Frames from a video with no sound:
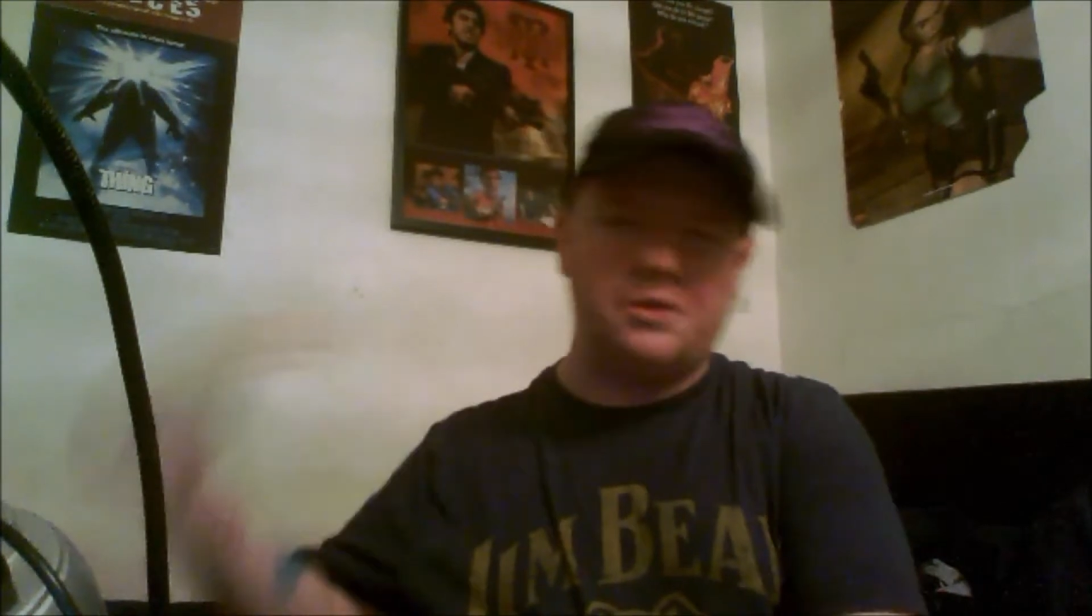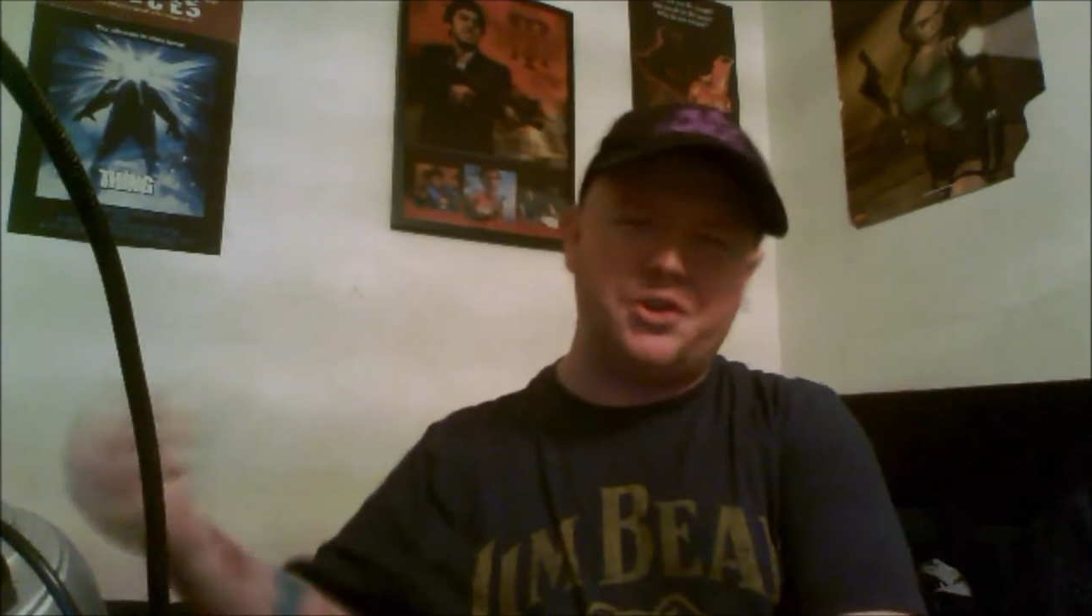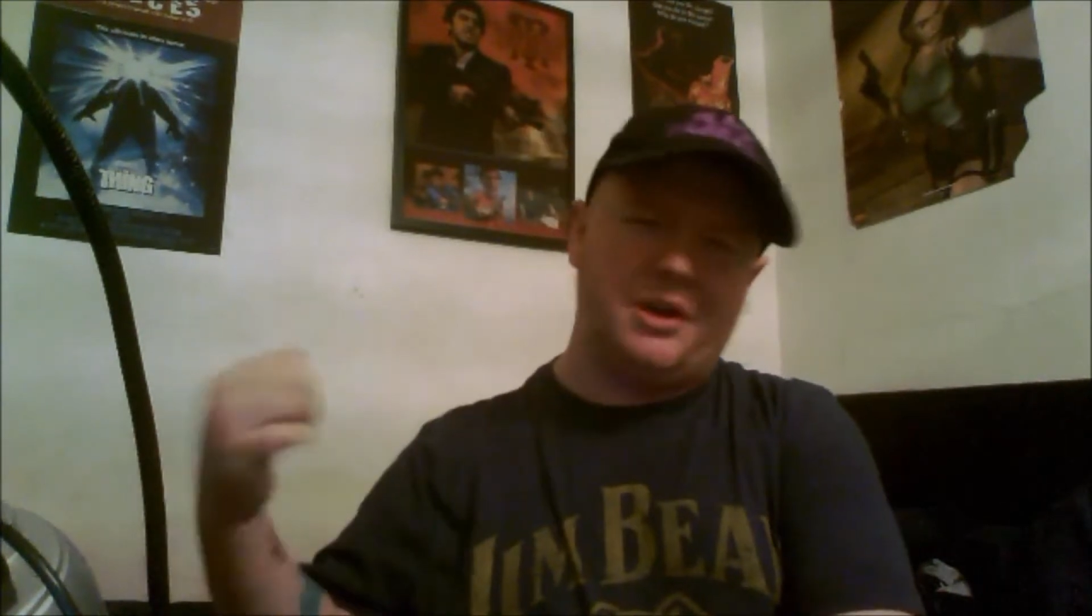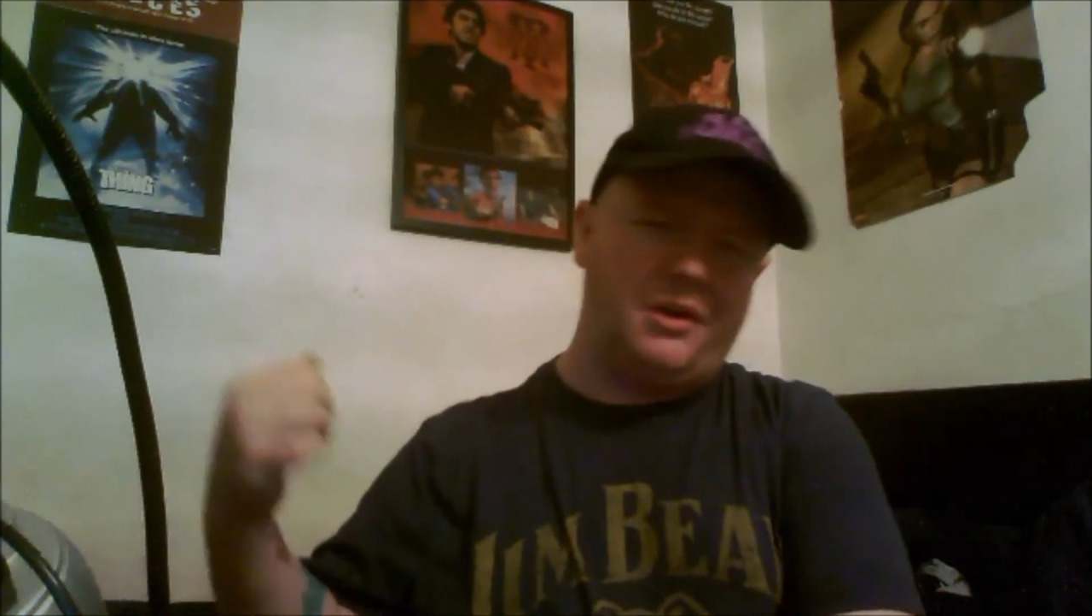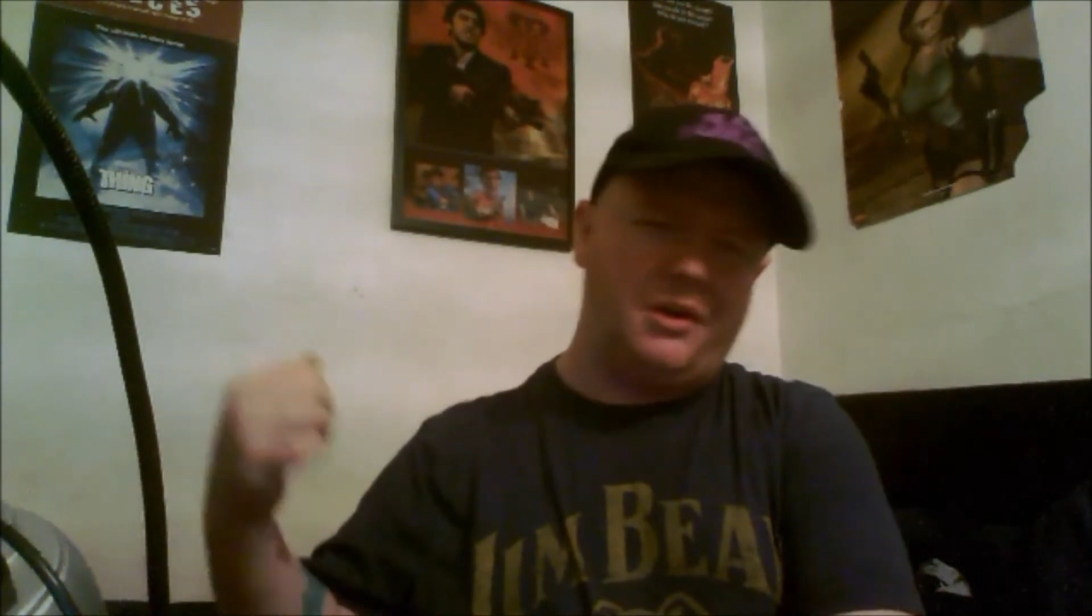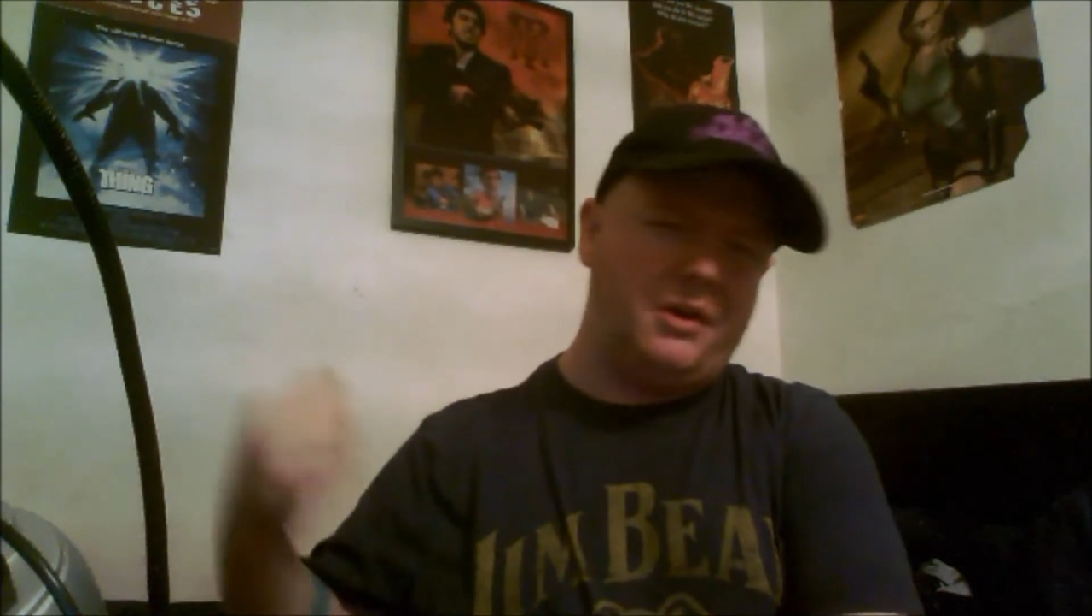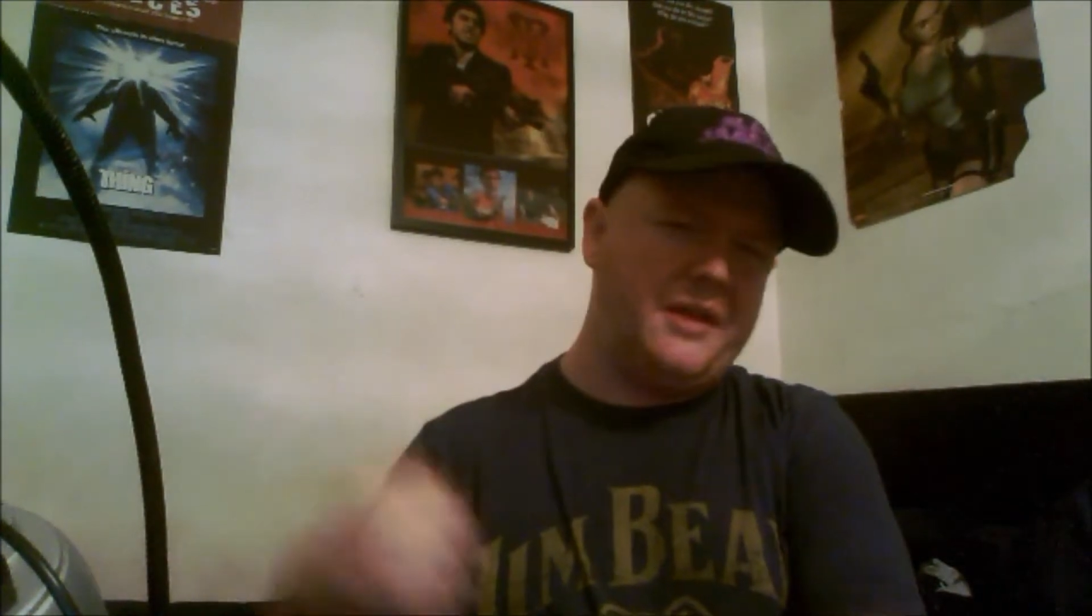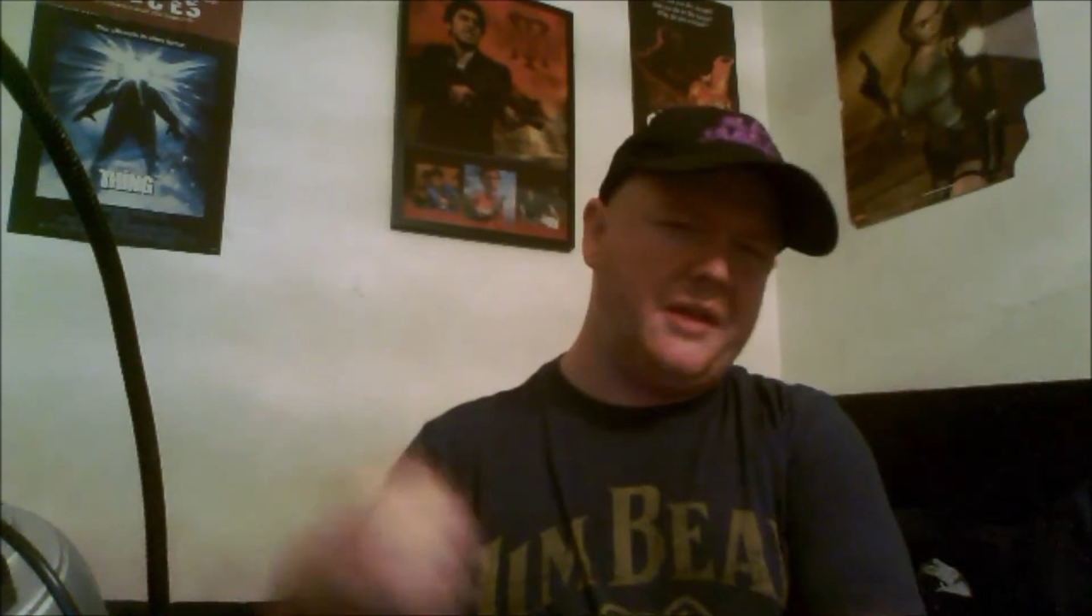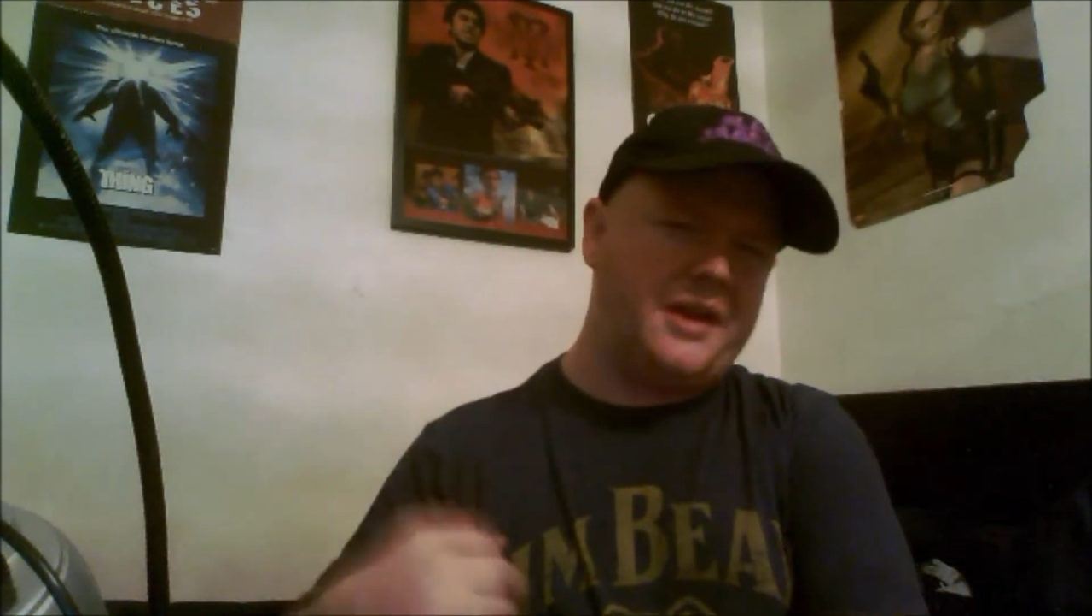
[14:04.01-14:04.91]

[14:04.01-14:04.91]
delusional